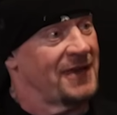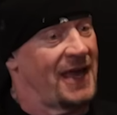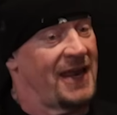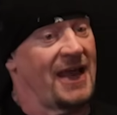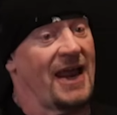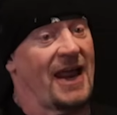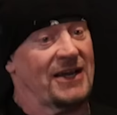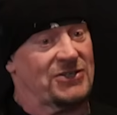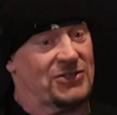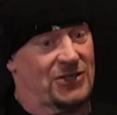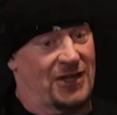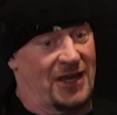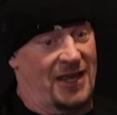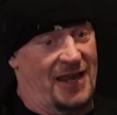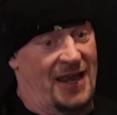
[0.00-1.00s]
It, it actually,
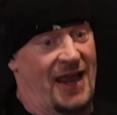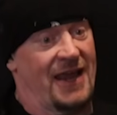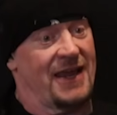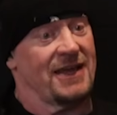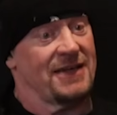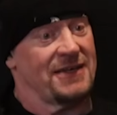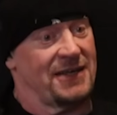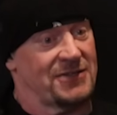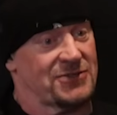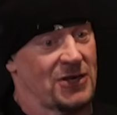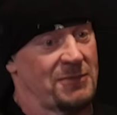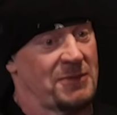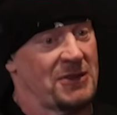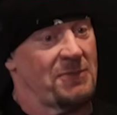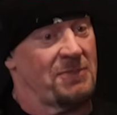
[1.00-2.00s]
and it's
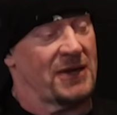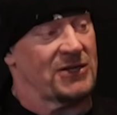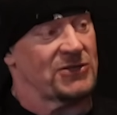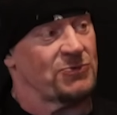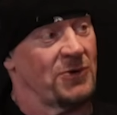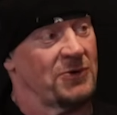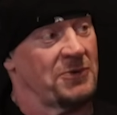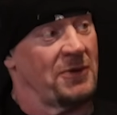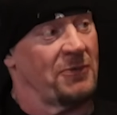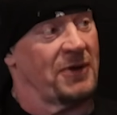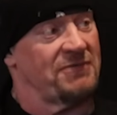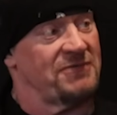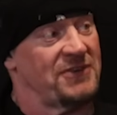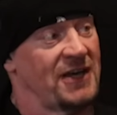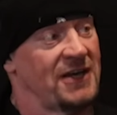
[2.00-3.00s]
going to be the biggest one that
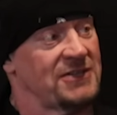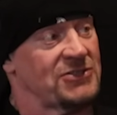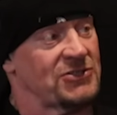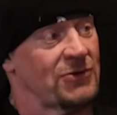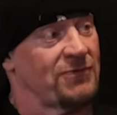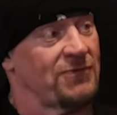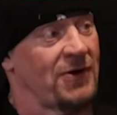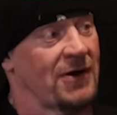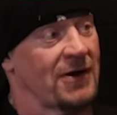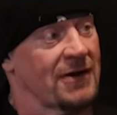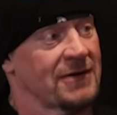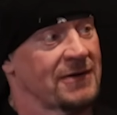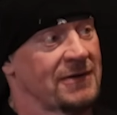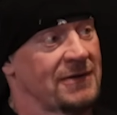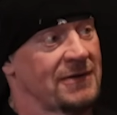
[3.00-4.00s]
we've done so
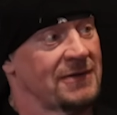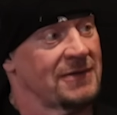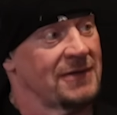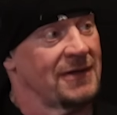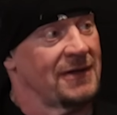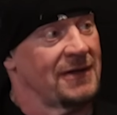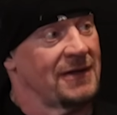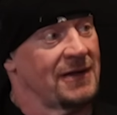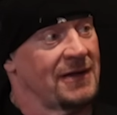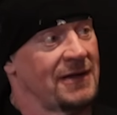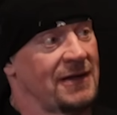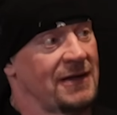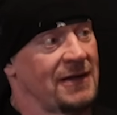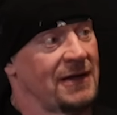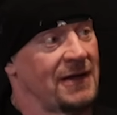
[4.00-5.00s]
far. How many
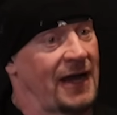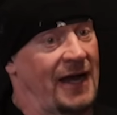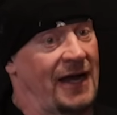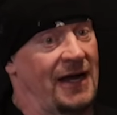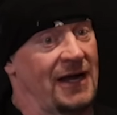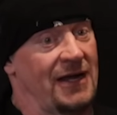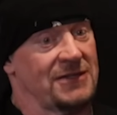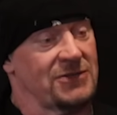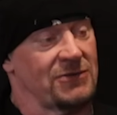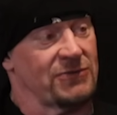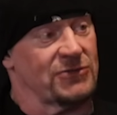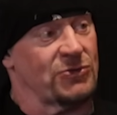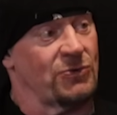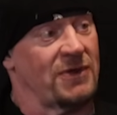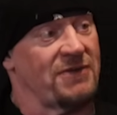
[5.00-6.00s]
people? Uh, it's
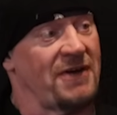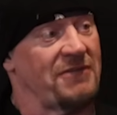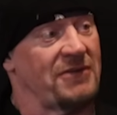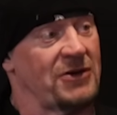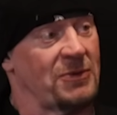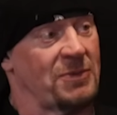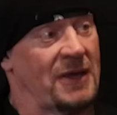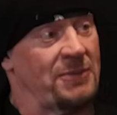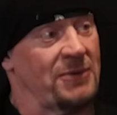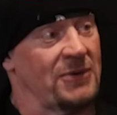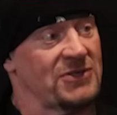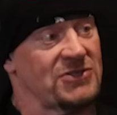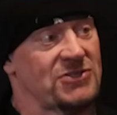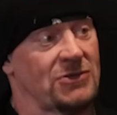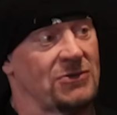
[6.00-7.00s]
over twenty-five hundred people.
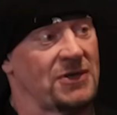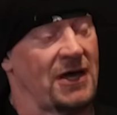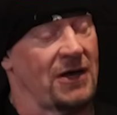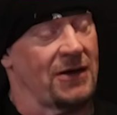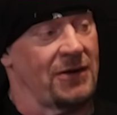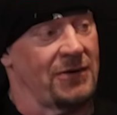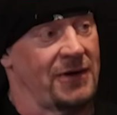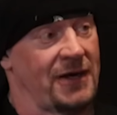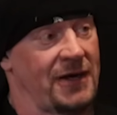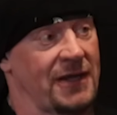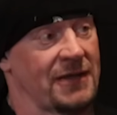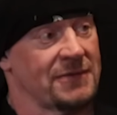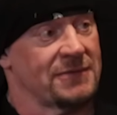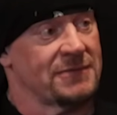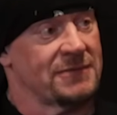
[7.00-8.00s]
It's sold out already.
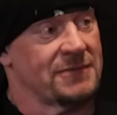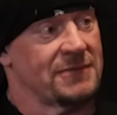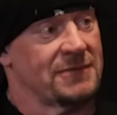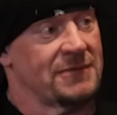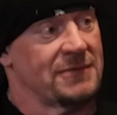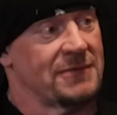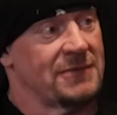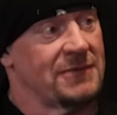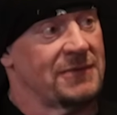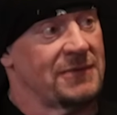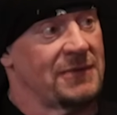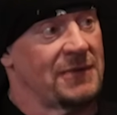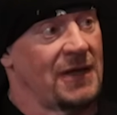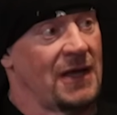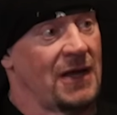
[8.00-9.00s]
One or two
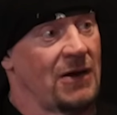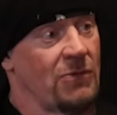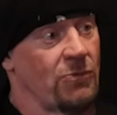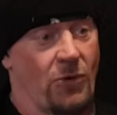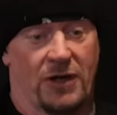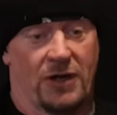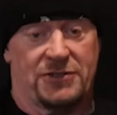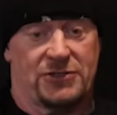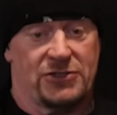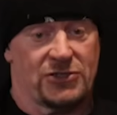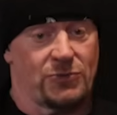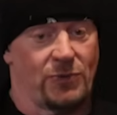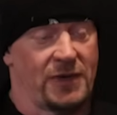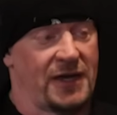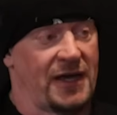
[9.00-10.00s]
nights there. One,
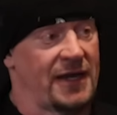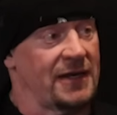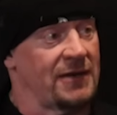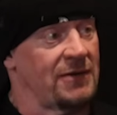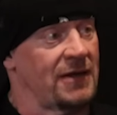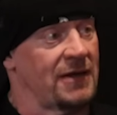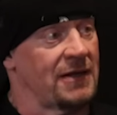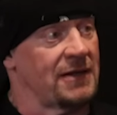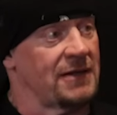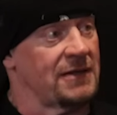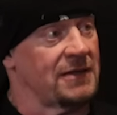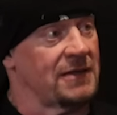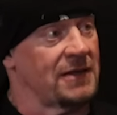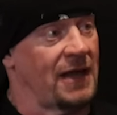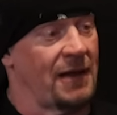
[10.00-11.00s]
just one night. One
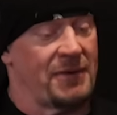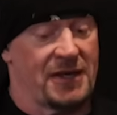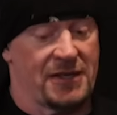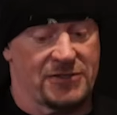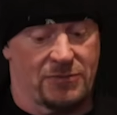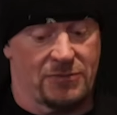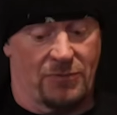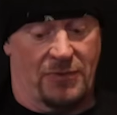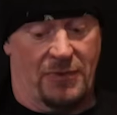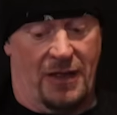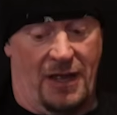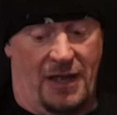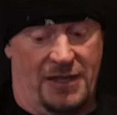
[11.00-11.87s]
night, twenty-five hundred people.